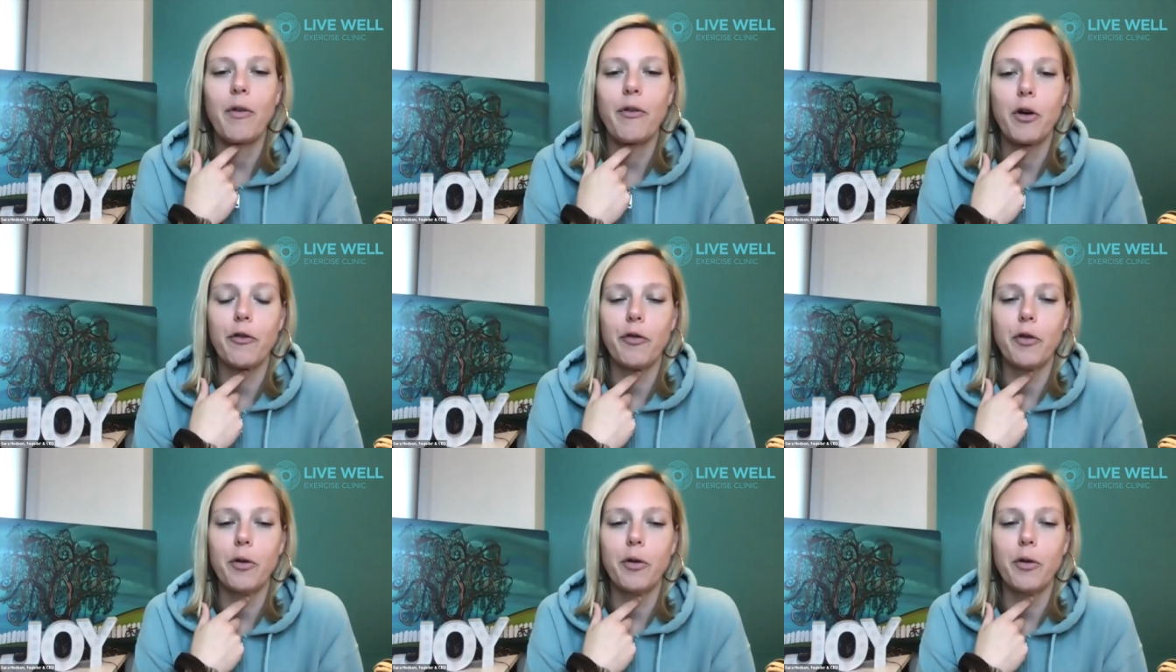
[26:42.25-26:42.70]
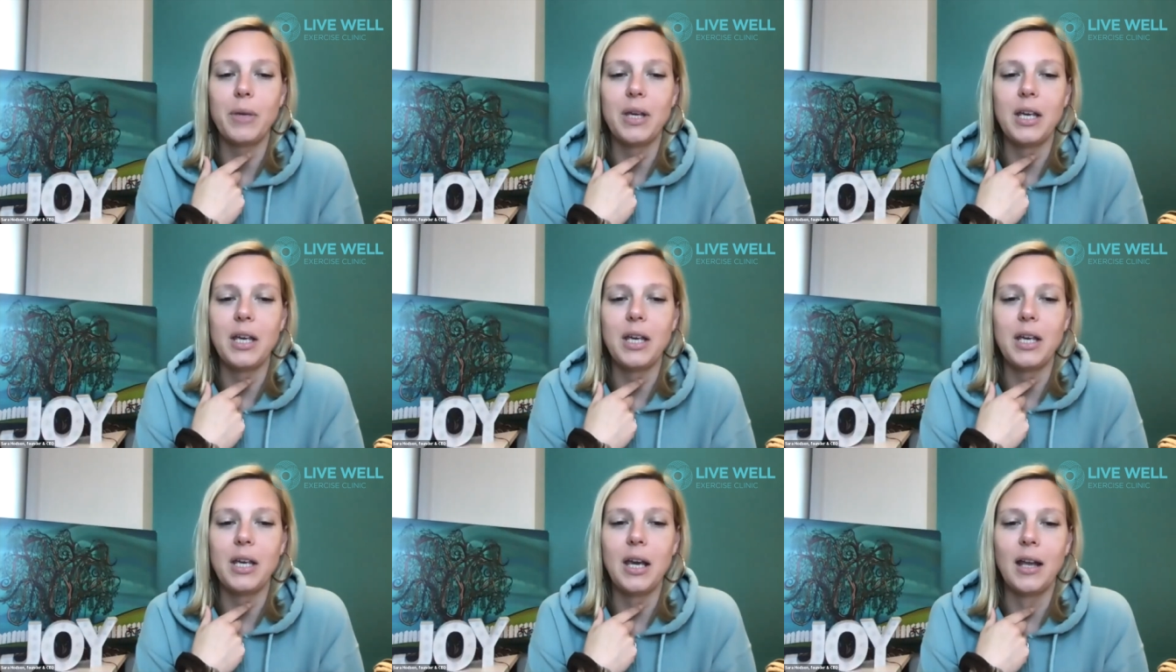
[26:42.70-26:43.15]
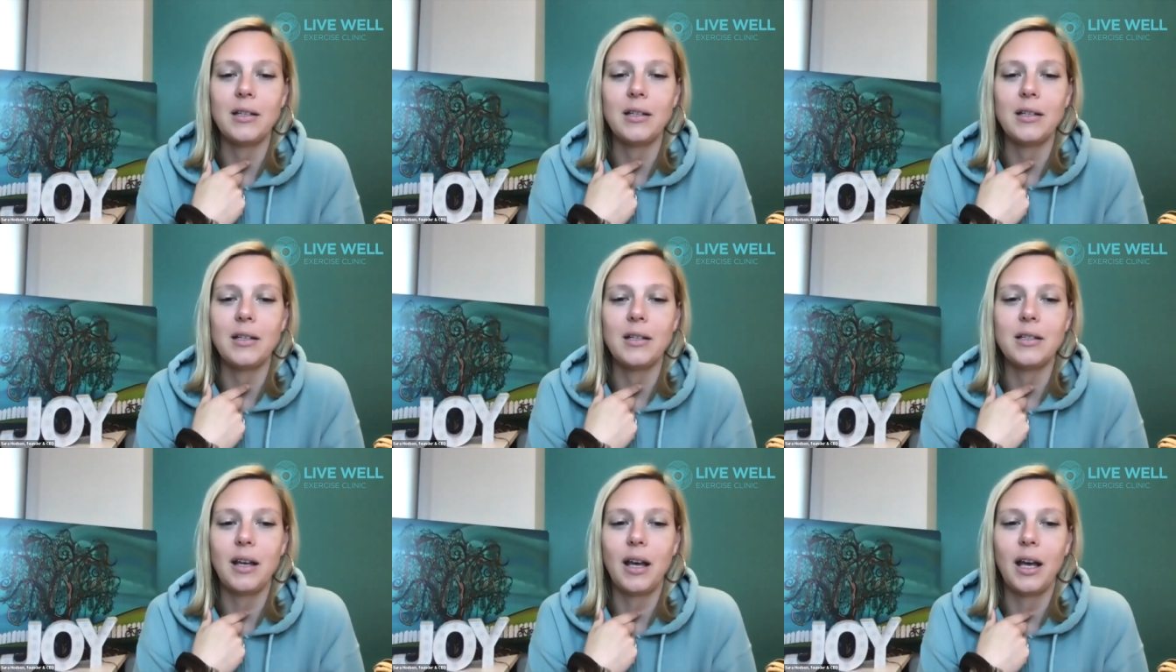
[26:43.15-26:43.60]
for me.
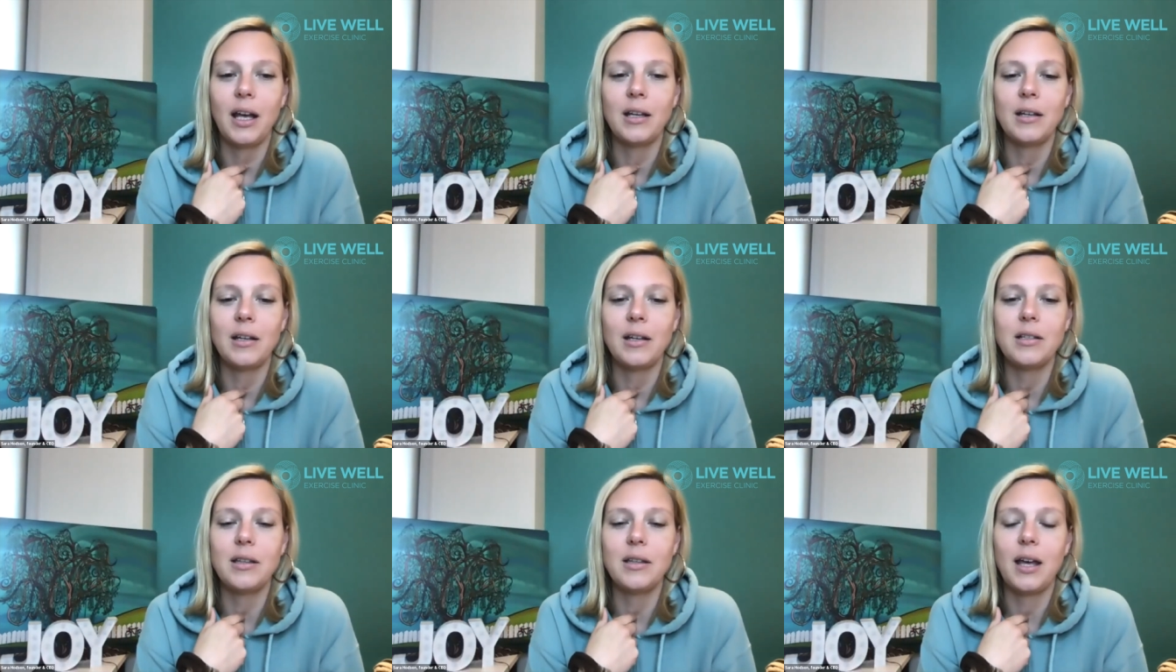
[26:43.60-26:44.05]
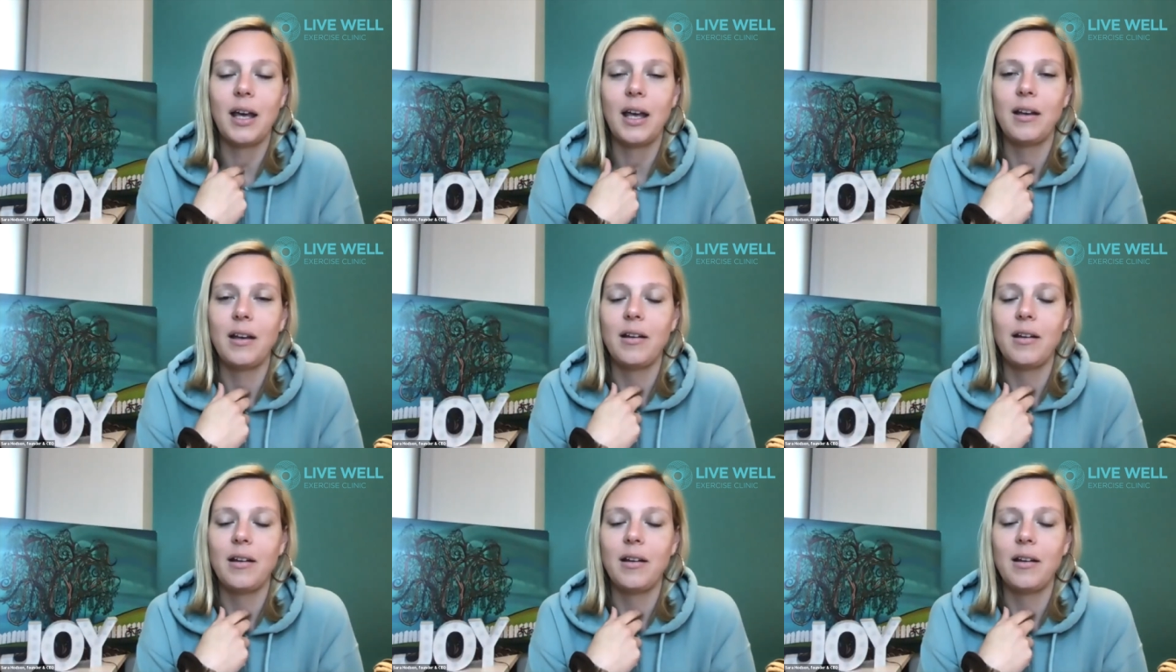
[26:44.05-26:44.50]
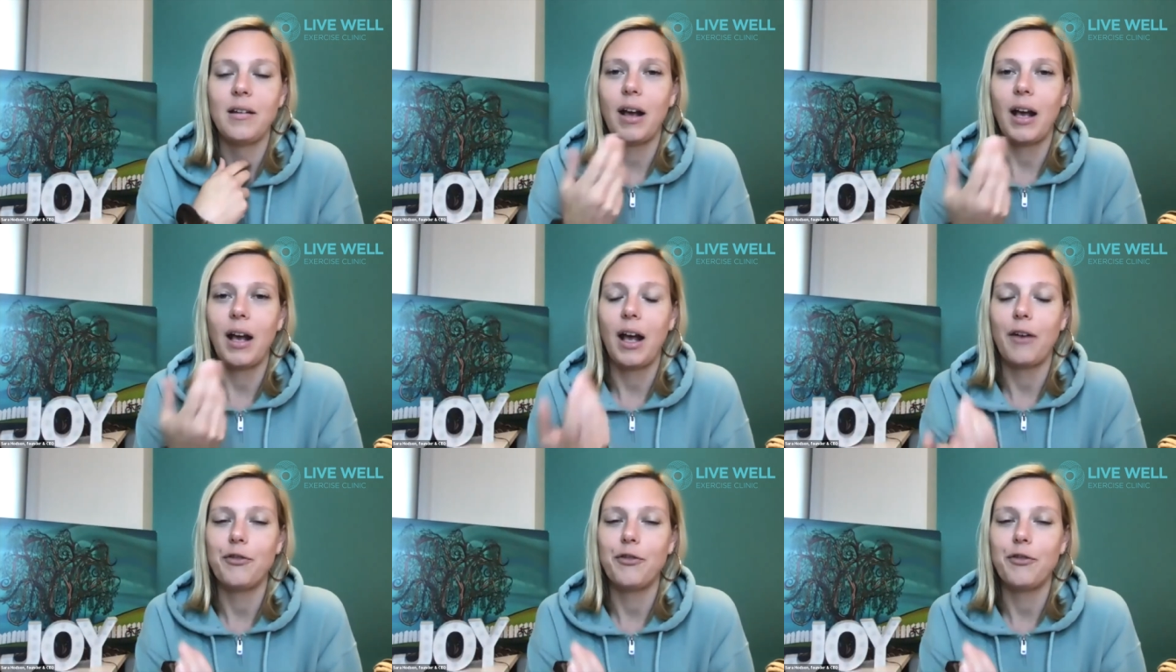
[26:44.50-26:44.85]
And then